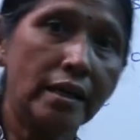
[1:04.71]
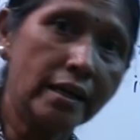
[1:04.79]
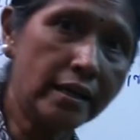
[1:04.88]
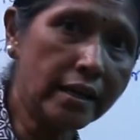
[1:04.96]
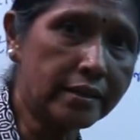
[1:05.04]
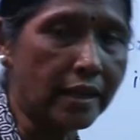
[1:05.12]

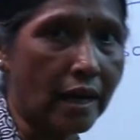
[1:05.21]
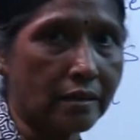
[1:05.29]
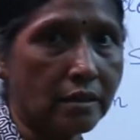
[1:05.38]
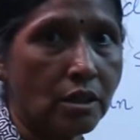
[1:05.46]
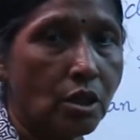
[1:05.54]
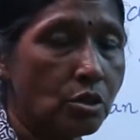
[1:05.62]
Rita.
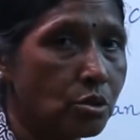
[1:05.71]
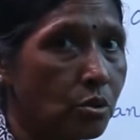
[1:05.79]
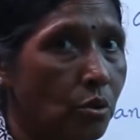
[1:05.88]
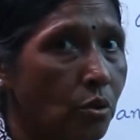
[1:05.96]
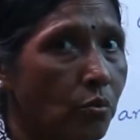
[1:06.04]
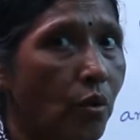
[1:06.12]

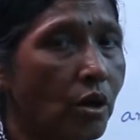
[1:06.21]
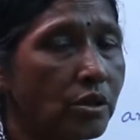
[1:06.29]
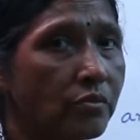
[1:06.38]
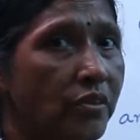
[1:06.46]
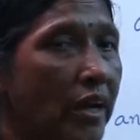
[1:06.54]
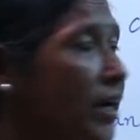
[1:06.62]
So
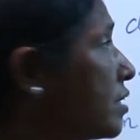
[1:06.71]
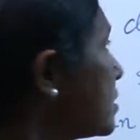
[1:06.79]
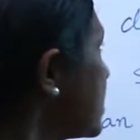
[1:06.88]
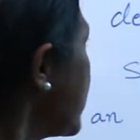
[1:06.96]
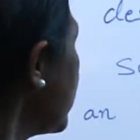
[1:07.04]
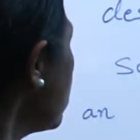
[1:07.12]
what we are
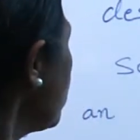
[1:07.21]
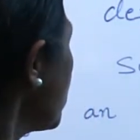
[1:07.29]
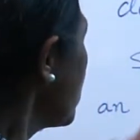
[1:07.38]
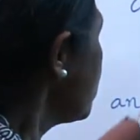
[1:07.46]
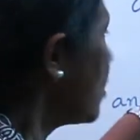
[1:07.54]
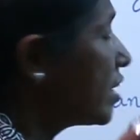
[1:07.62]

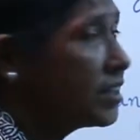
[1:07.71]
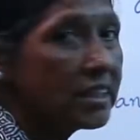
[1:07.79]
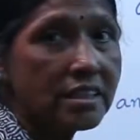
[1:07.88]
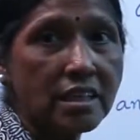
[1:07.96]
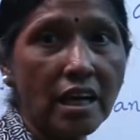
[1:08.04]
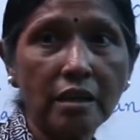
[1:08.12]
saying? We are
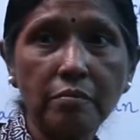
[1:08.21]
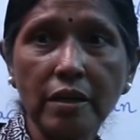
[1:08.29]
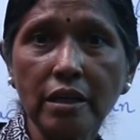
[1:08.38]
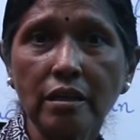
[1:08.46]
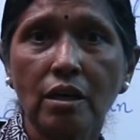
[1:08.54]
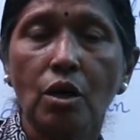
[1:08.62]

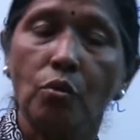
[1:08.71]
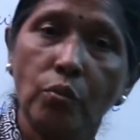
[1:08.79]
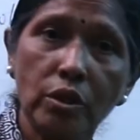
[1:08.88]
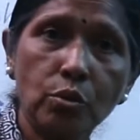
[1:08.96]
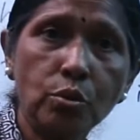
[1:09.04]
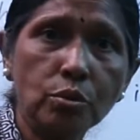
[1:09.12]
describing
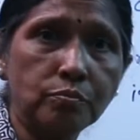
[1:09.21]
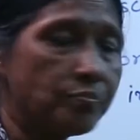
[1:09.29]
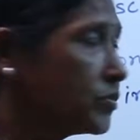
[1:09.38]
with whom?